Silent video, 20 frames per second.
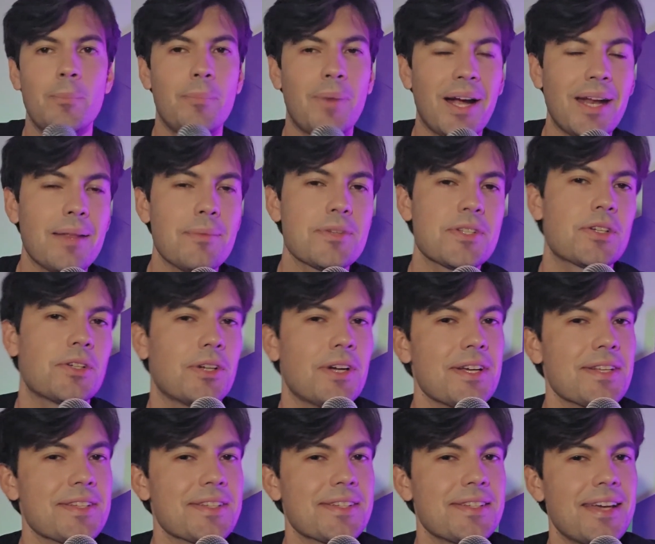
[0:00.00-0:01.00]
My name is
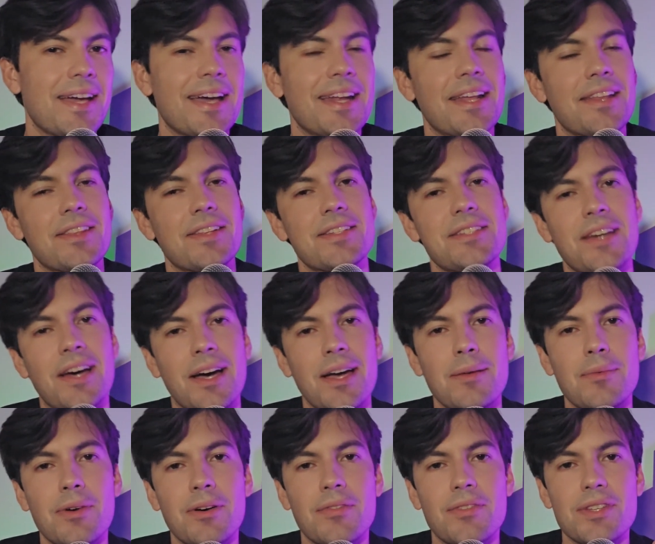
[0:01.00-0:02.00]
Chris, and at the
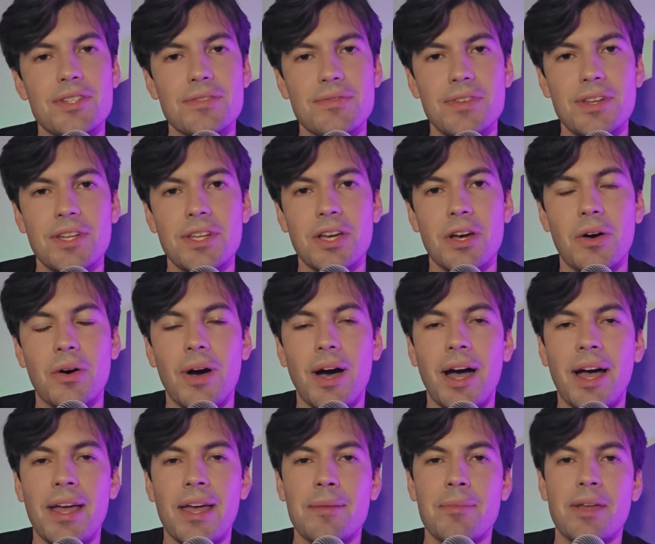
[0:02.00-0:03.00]
time of this video,
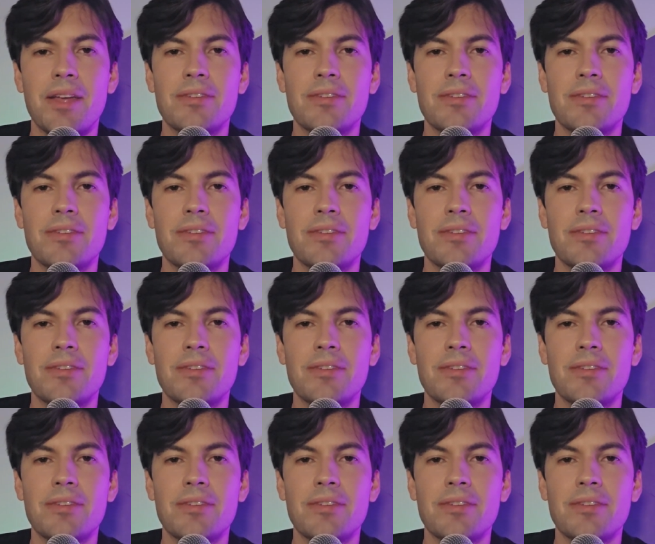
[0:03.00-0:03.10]
I am a